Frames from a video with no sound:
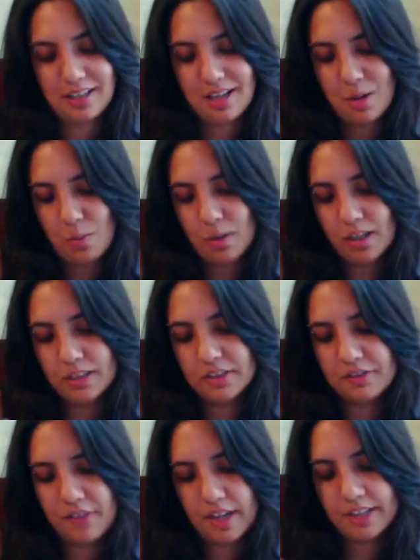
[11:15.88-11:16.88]
What other
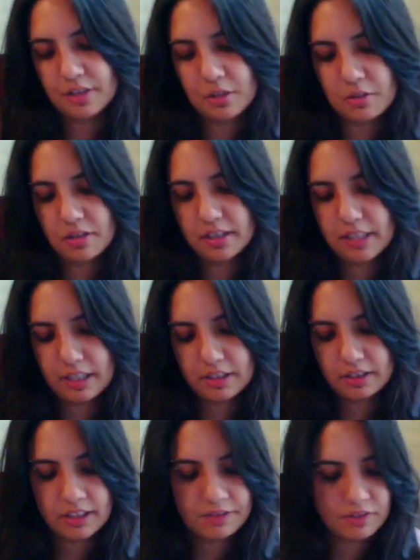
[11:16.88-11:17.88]
advice do you want to
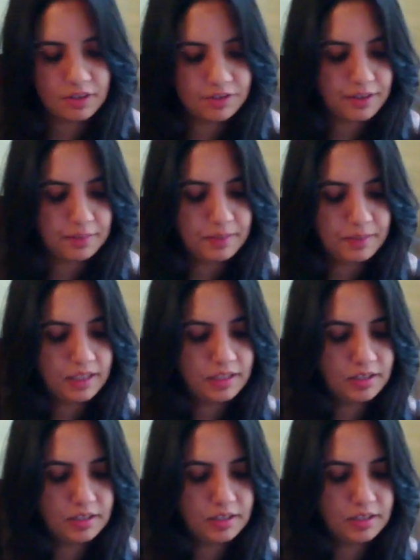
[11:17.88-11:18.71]
give your feminine?